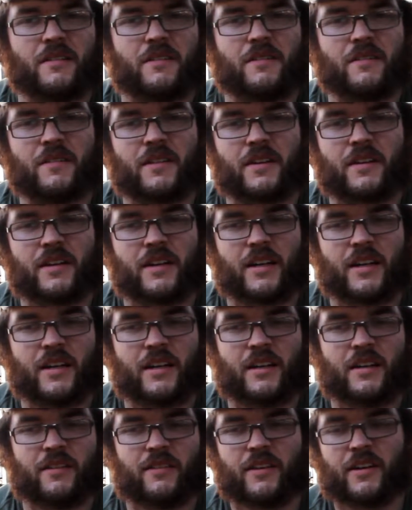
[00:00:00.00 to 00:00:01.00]
very
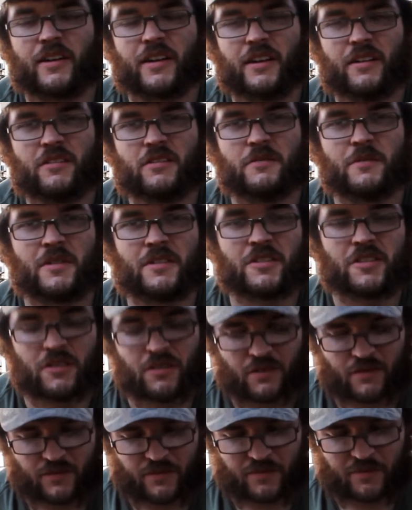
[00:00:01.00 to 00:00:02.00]
usable
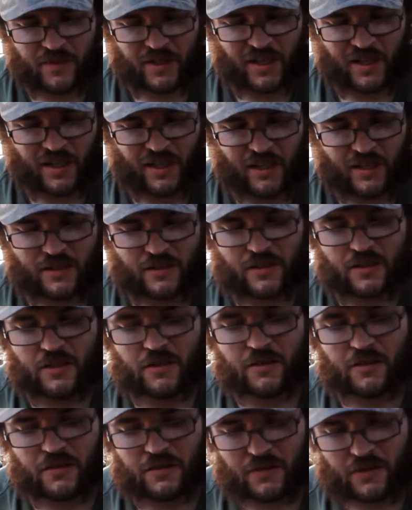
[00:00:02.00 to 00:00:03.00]
chokes for me. It's a
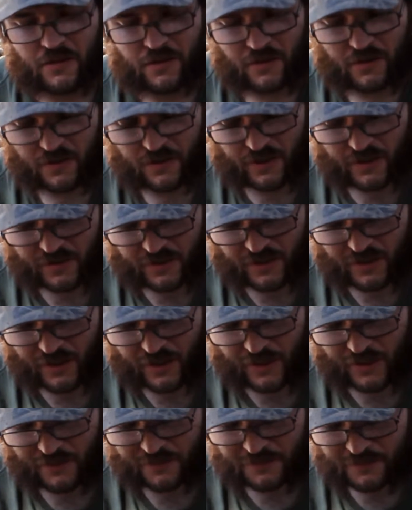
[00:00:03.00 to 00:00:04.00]
2 3/4 inch
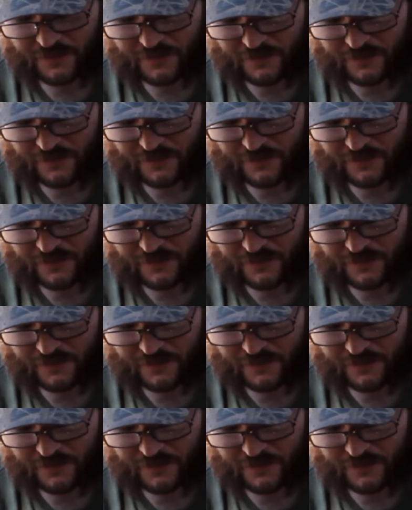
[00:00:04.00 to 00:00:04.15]
gun.